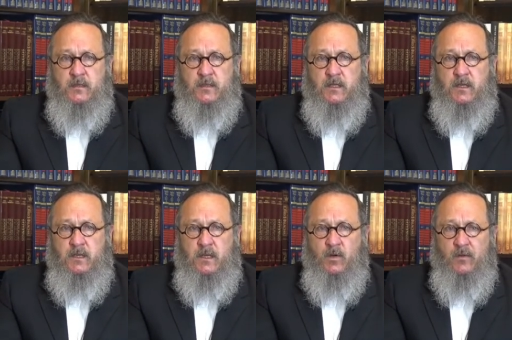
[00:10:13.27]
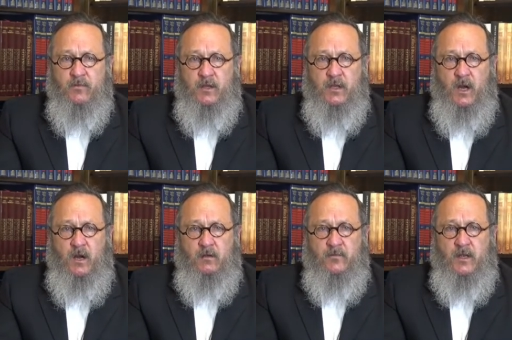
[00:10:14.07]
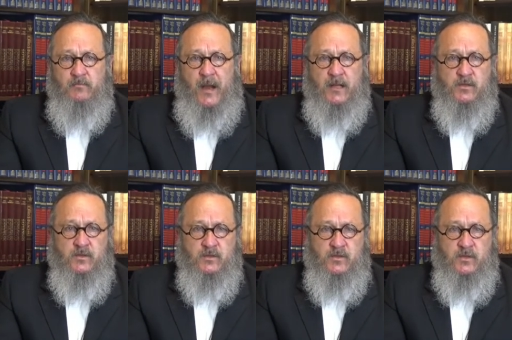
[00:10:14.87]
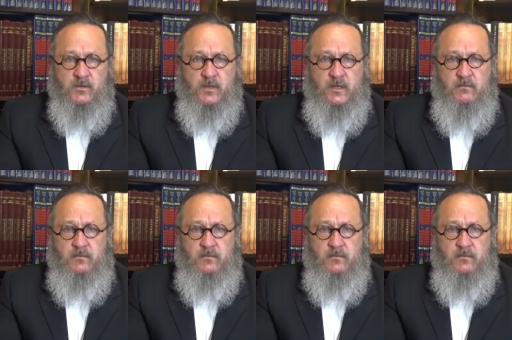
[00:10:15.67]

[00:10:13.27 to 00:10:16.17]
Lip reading: The equivalent of a bachelor's degree,